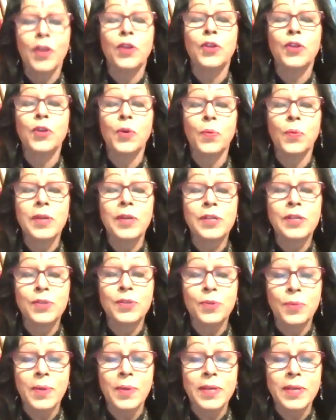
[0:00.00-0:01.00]
you will
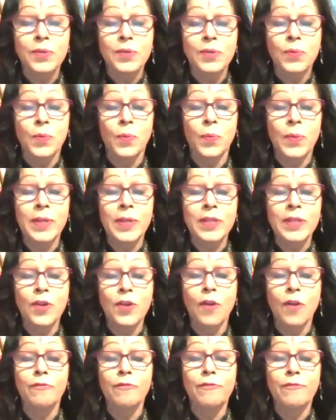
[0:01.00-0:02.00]
do it with
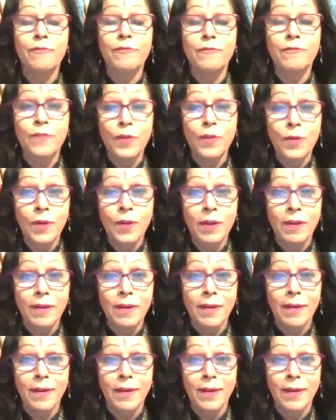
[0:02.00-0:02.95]
your full